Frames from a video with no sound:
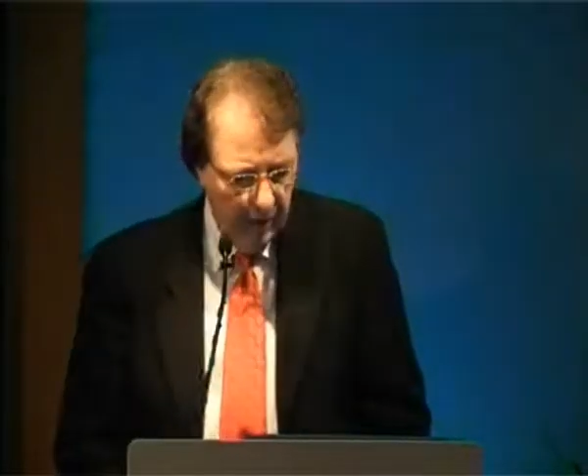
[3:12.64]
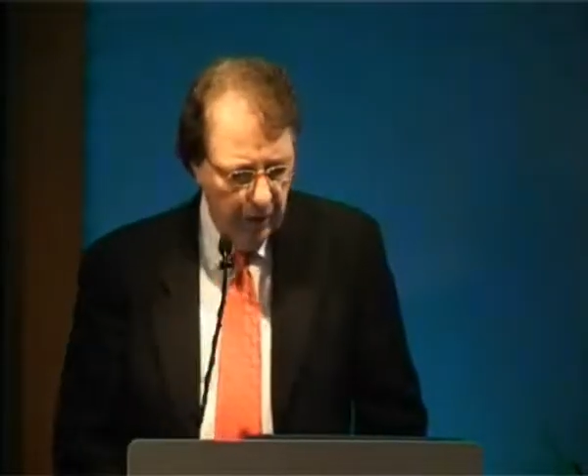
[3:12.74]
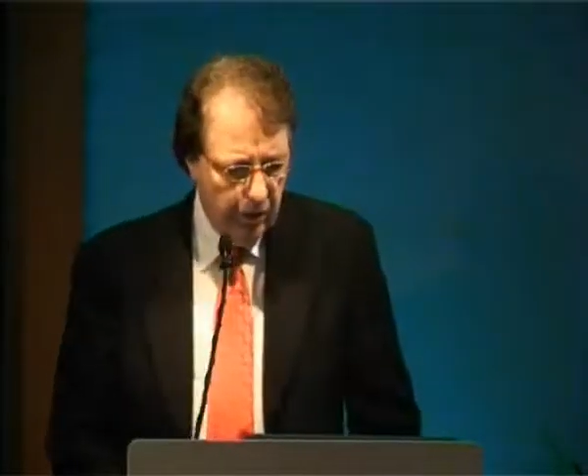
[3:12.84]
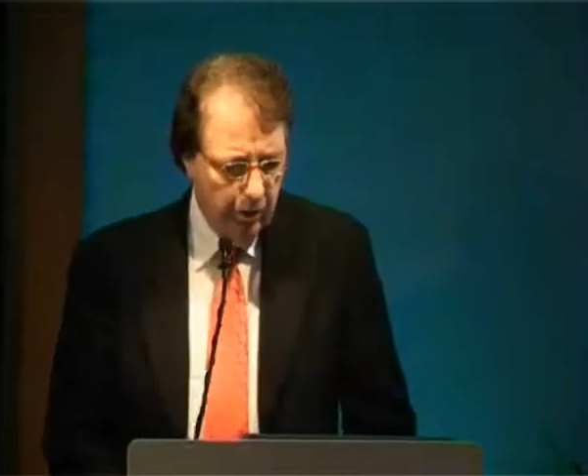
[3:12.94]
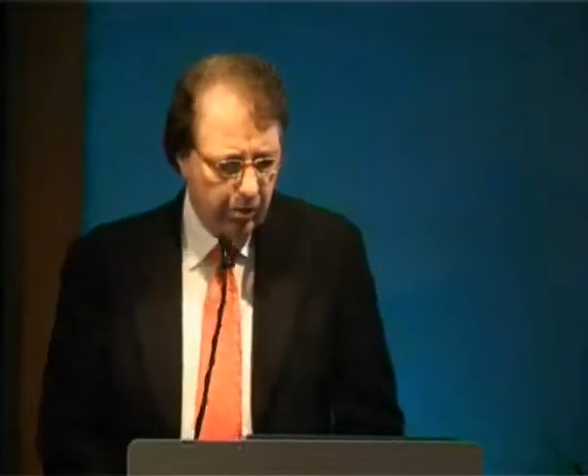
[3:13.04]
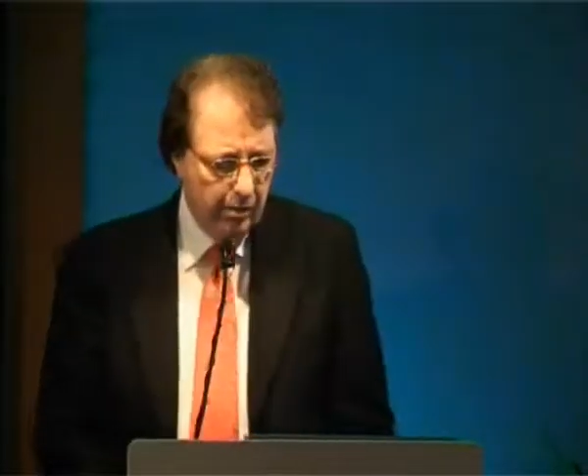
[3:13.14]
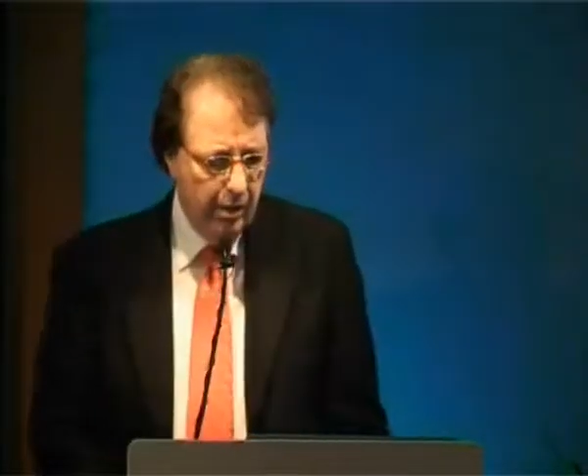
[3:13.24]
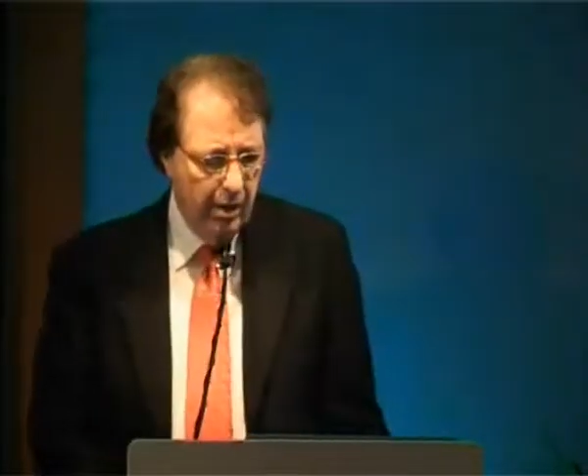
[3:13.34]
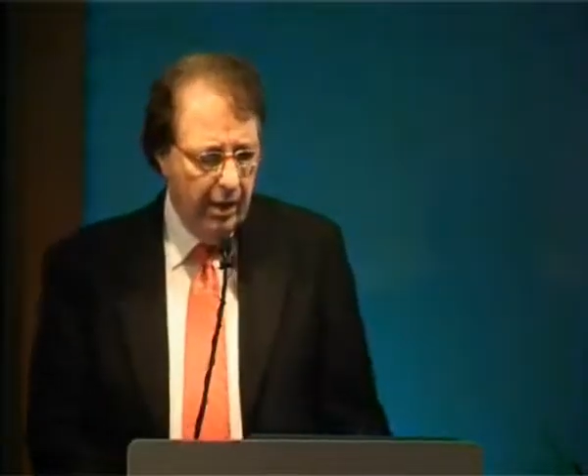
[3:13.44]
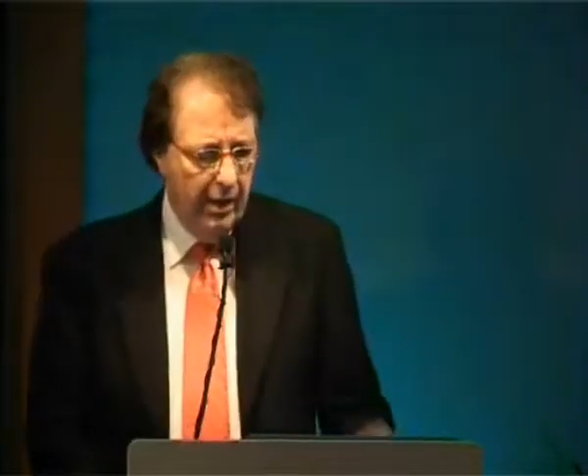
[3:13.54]
And
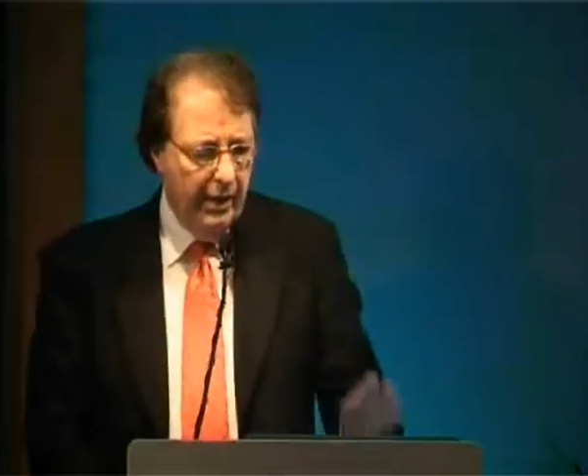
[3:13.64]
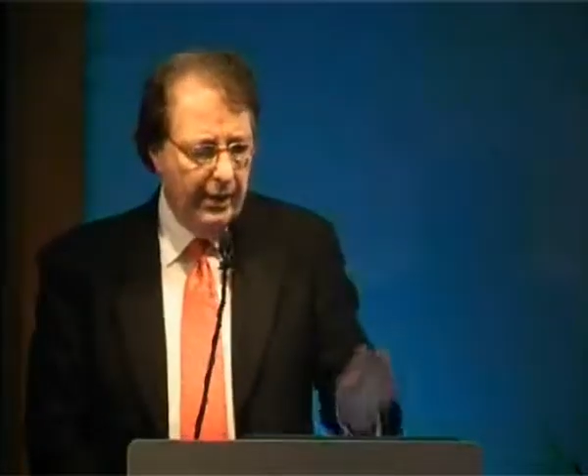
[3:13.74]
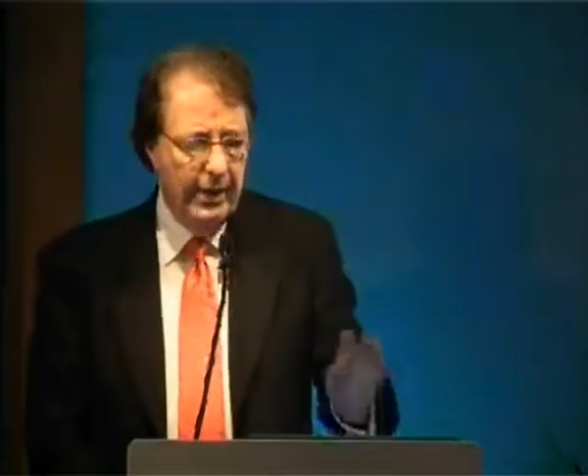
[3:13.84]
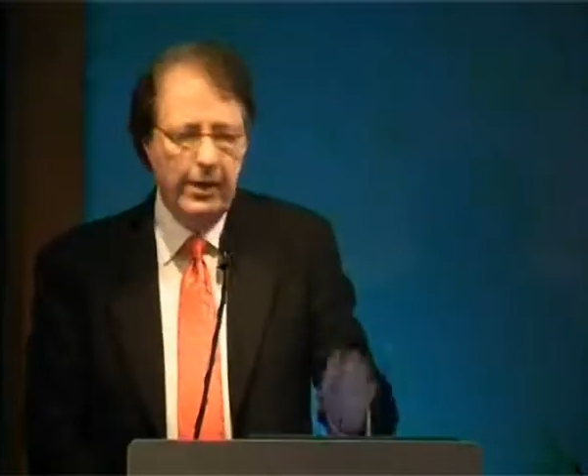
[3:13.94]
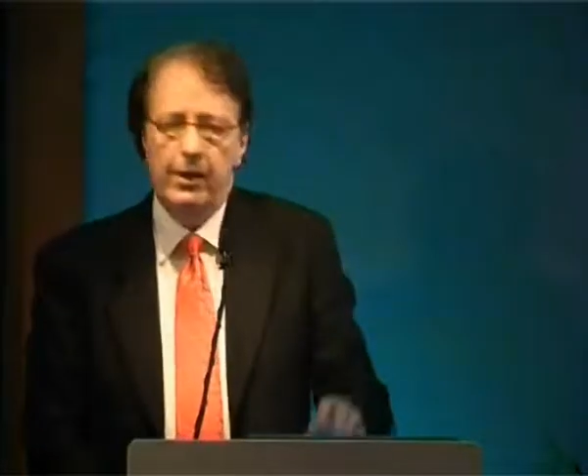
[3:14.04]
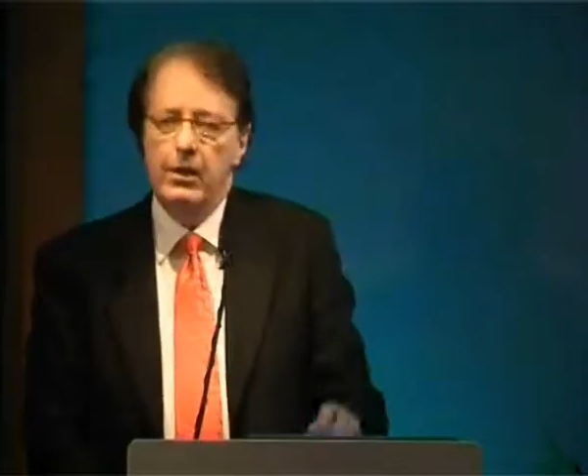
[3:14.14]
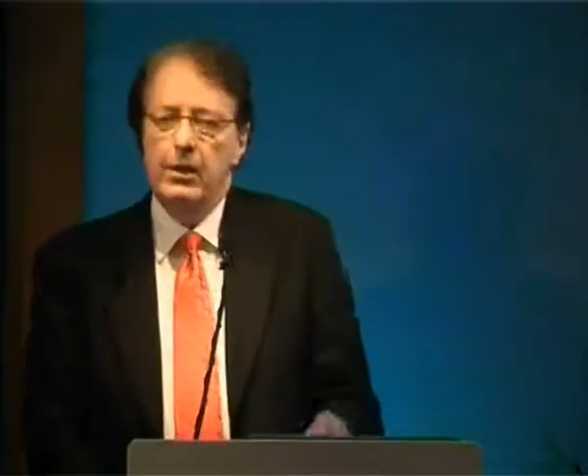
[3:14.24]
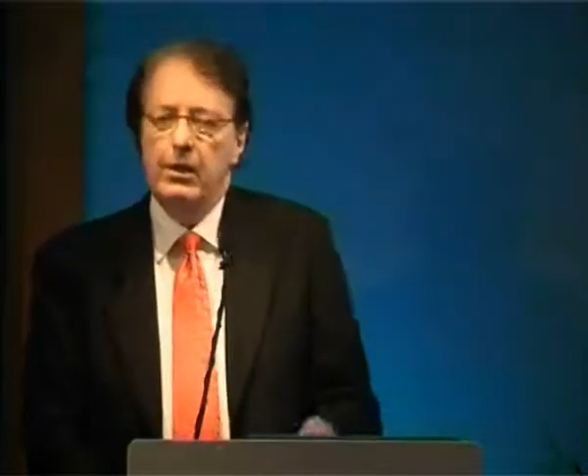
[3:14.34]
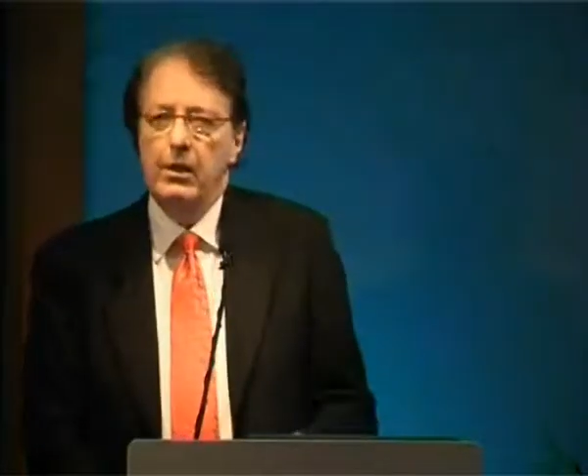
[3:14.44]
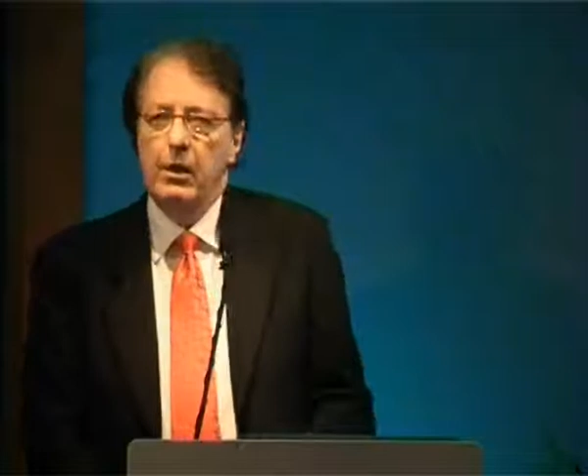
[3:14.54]
so
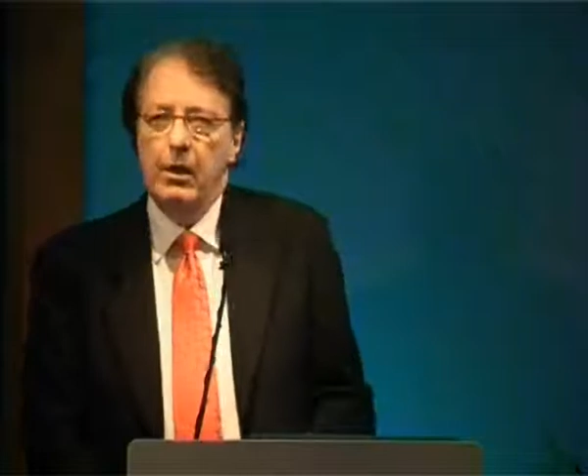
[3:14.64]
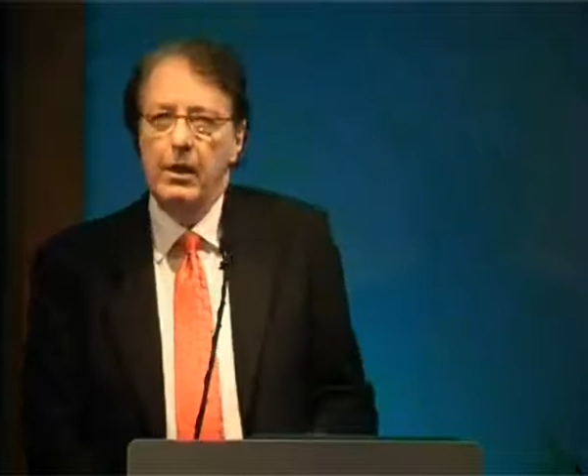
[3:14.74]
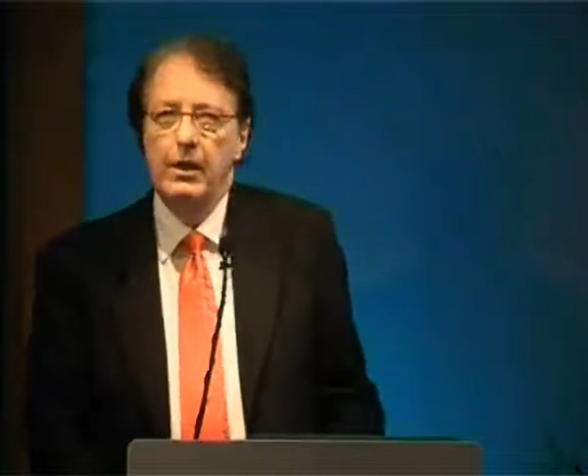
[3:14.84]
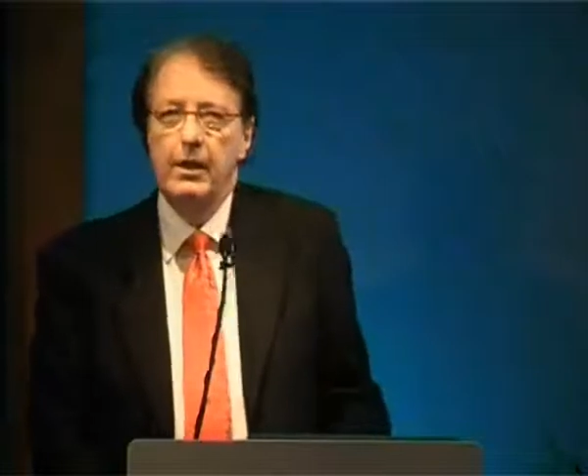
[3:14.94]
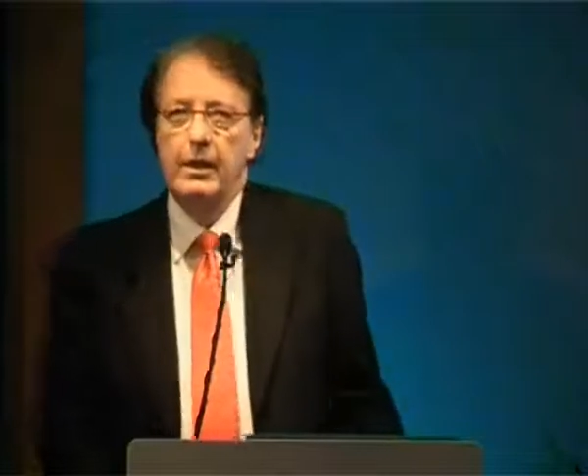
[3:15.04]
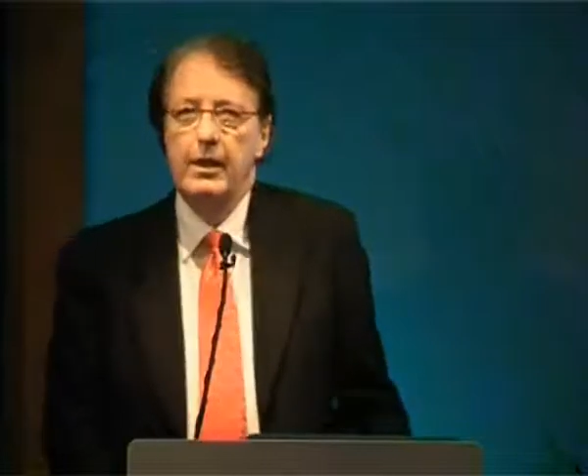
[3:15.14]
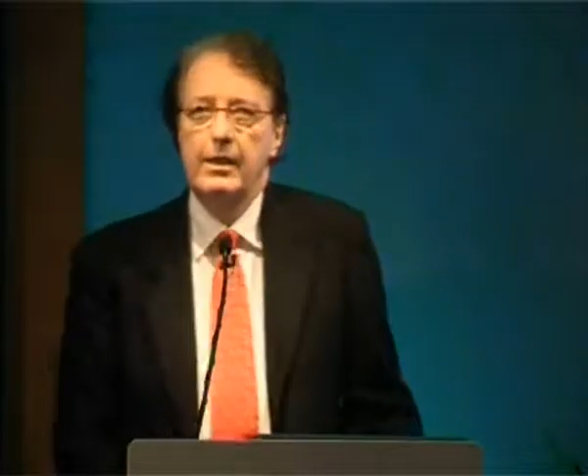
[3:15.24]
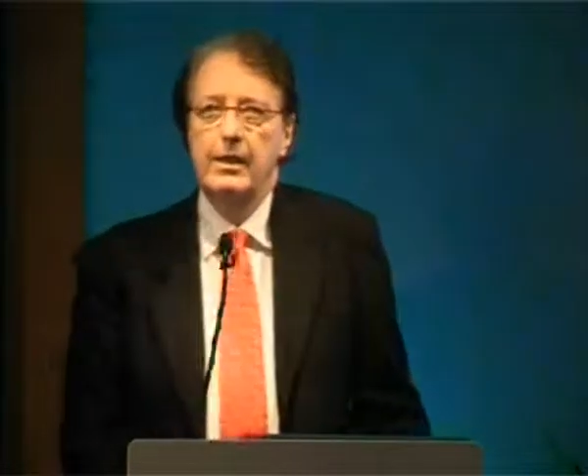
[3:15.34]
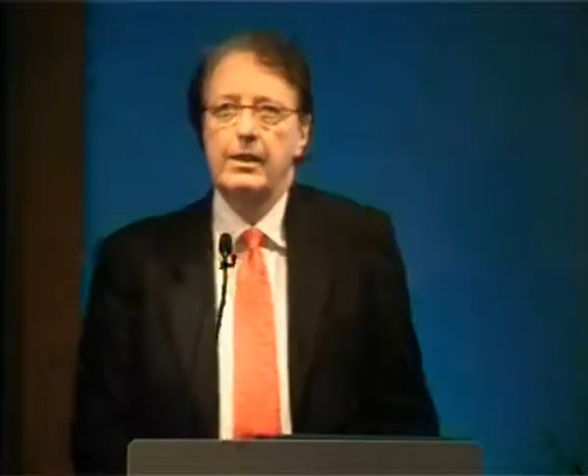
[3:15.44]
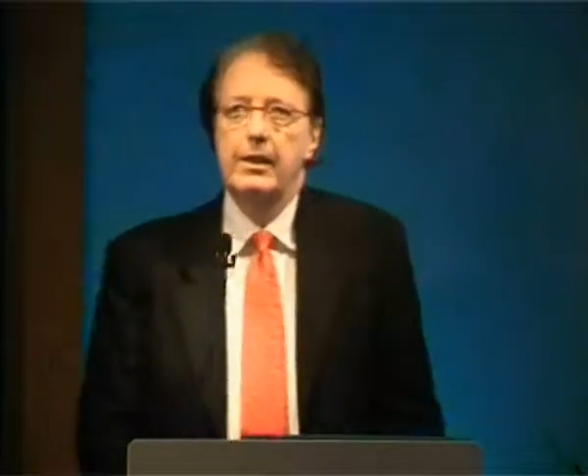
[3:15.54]
there
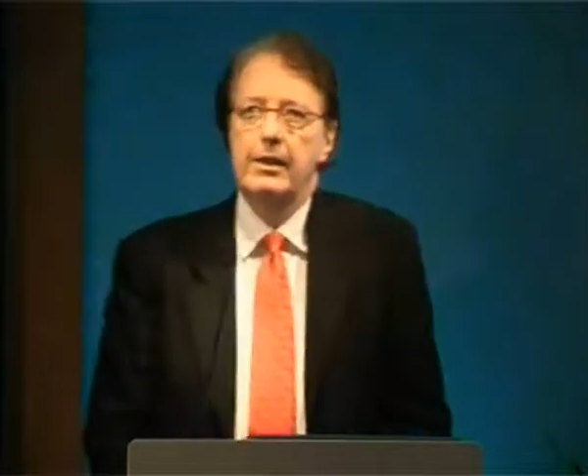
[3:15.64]
are